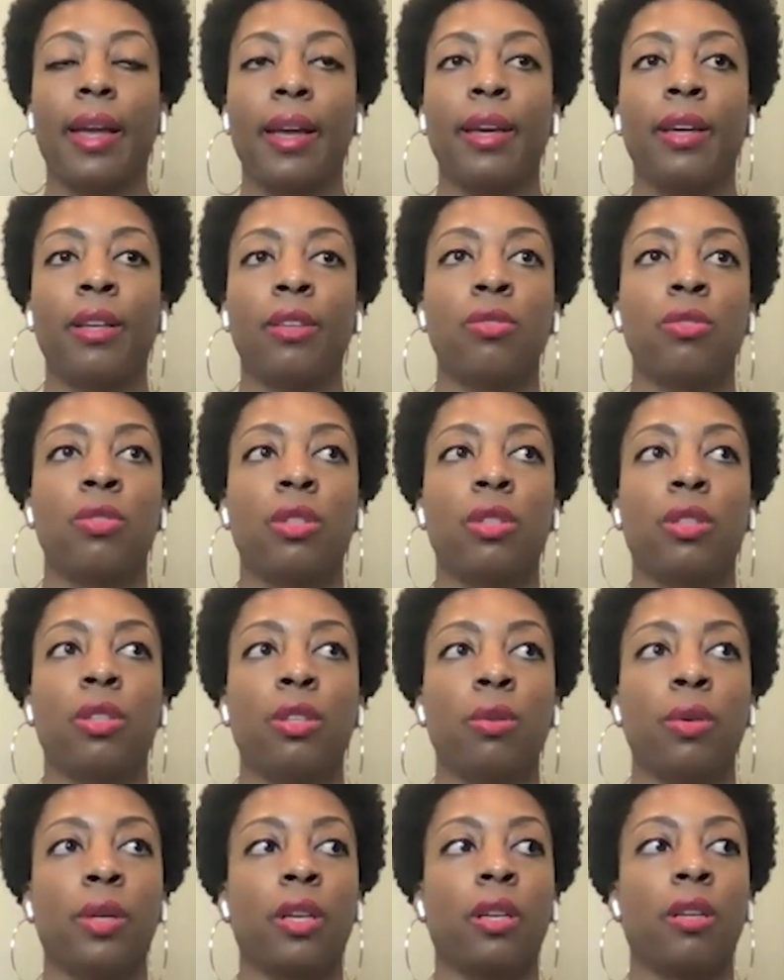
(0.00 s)
and
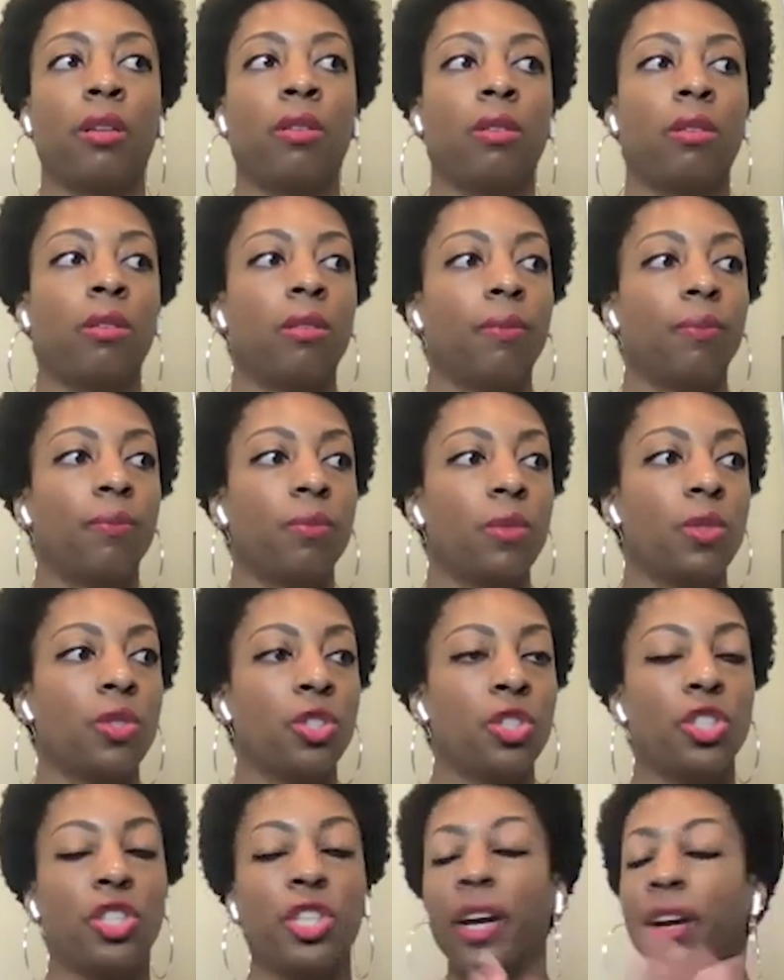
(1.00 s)
you can
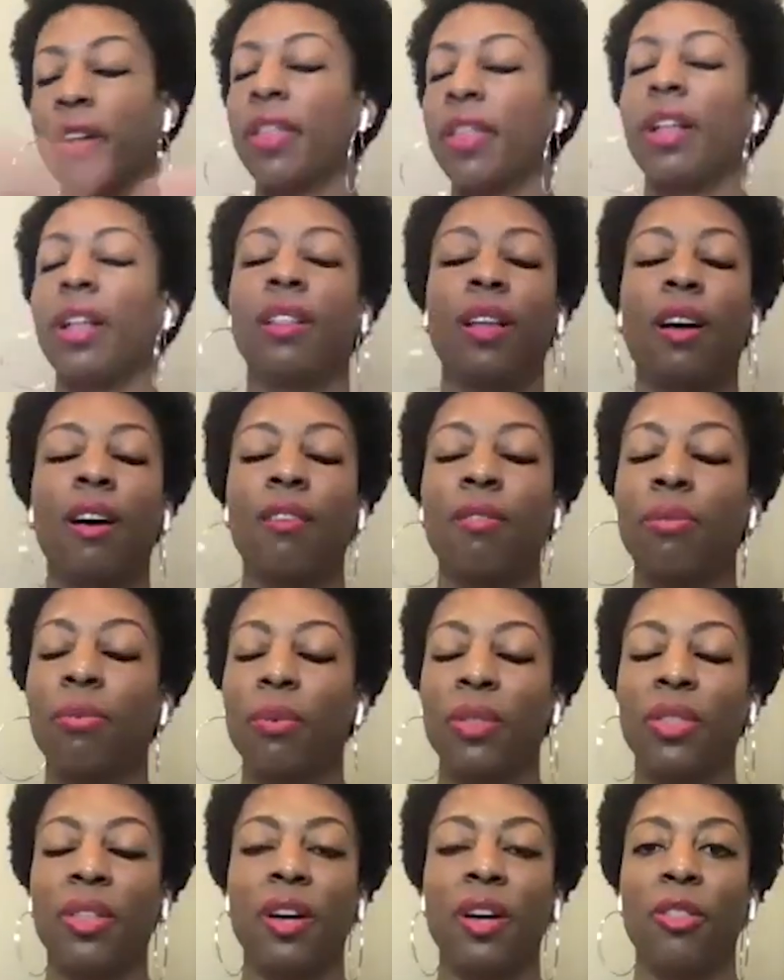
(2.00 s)
share that love
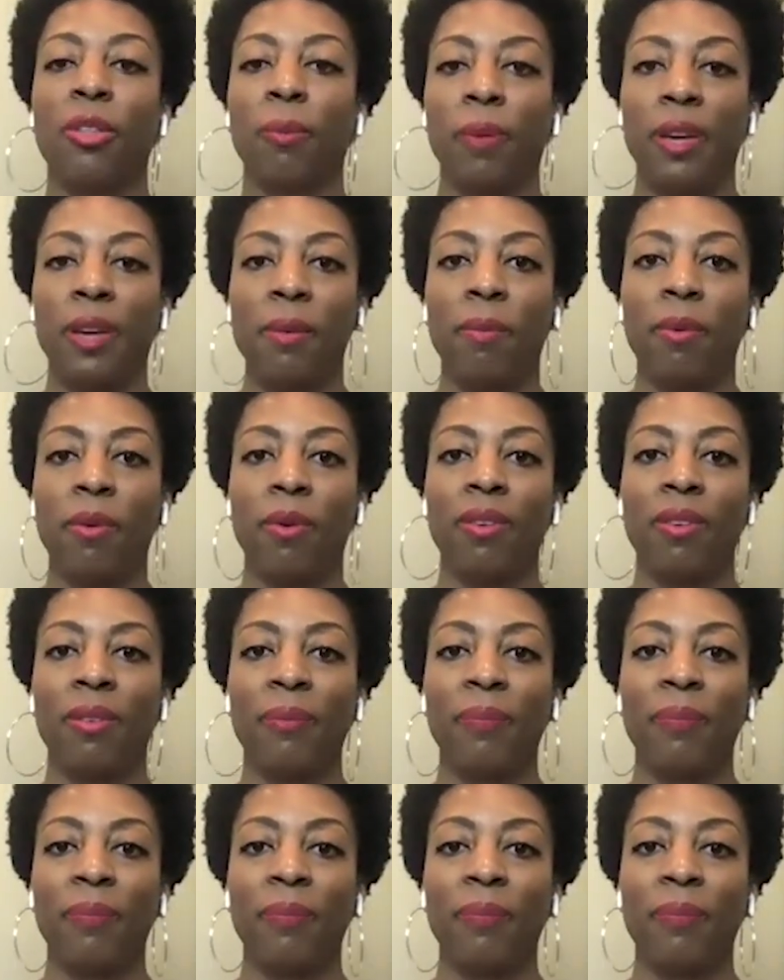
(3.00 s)
with other people